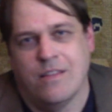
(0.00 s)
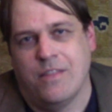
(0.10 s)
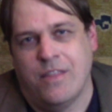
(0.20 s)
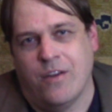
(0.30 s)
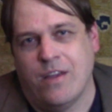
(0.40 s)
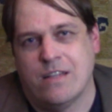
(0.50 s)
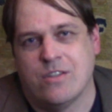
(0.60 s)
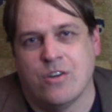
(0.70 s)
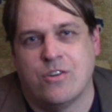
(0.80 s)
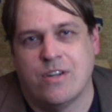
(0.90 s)
there
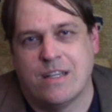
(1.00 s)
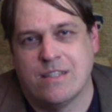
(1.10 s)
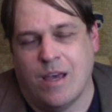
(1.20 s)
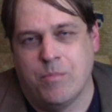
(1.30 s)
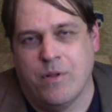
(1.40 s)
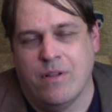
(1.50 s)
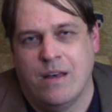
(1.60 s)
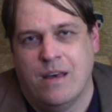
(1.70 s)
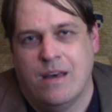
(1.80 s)
is a good example